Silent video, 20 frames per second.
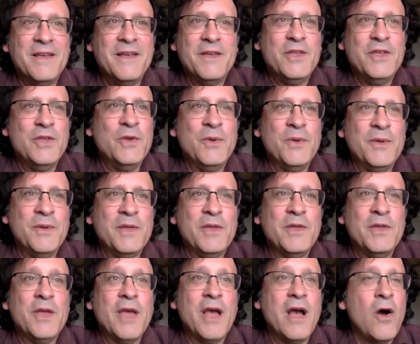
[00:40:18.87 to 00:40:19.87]
you
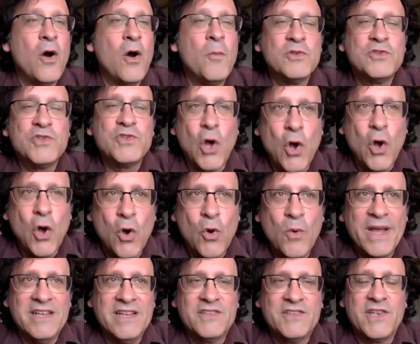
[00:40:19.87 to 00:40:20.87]
almost
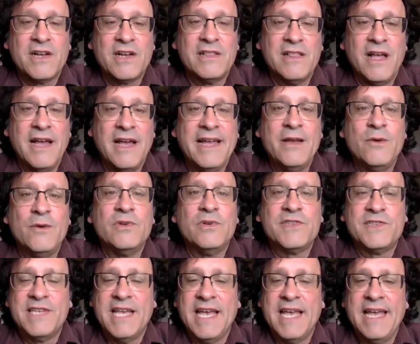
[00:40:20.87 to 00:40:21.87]
always a client will
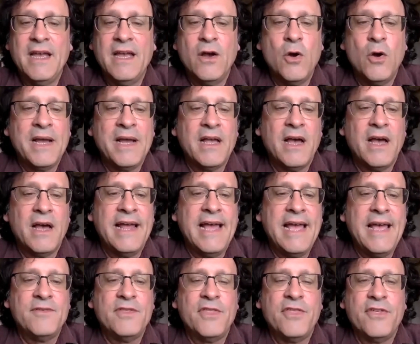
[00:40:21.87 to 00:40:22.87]
say, oh my God, I
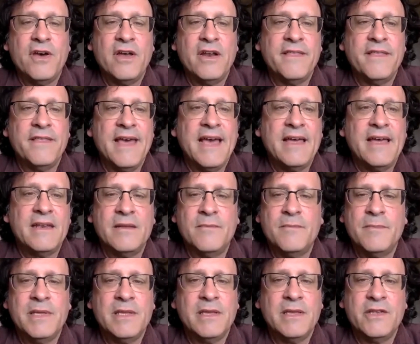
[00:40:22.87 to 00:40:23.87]
haven't thought of that in a
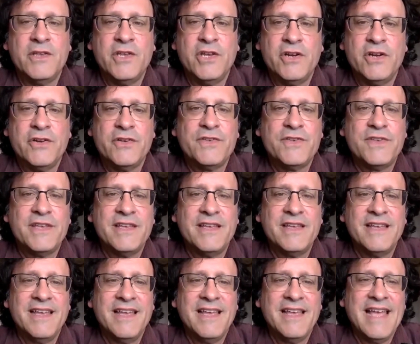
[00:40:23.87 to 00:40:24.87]
million years.
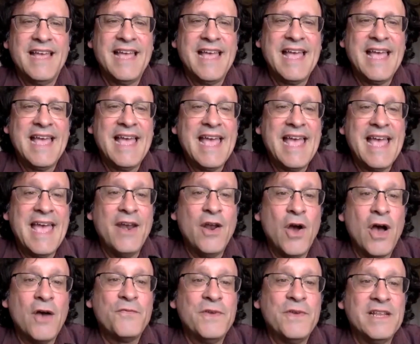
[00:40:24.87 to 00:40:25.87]
And
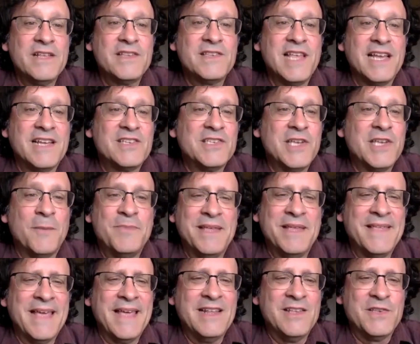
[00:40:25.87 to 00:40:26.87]
often it's like
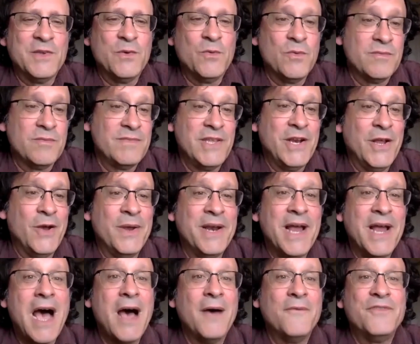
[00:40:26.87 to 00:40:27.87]
something that isn't, an
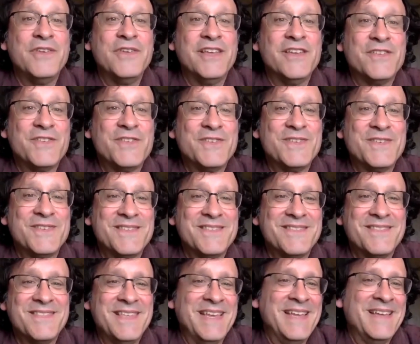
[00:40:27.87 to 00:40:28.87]
obvious
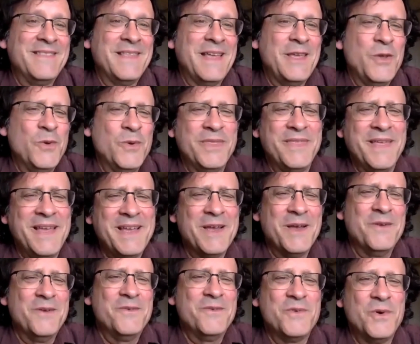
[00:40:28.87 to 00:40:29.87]
thing that you would think
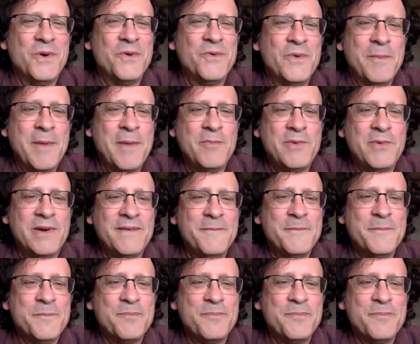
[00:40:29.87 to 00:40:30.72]
of or remember.